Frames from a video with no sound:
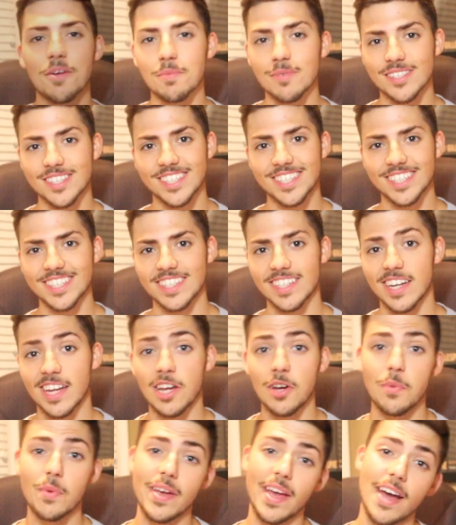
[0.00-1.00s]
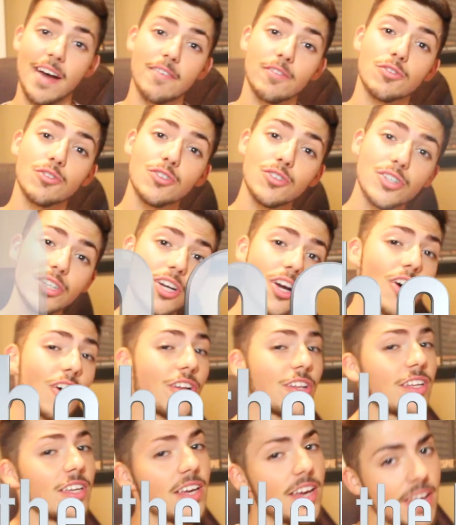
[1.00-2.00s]
number six today, we have look
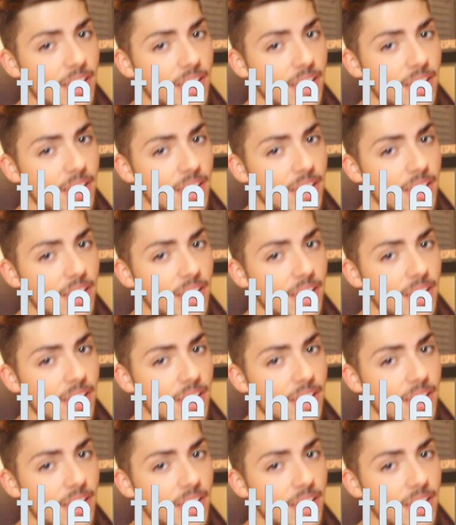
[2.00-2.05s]
on the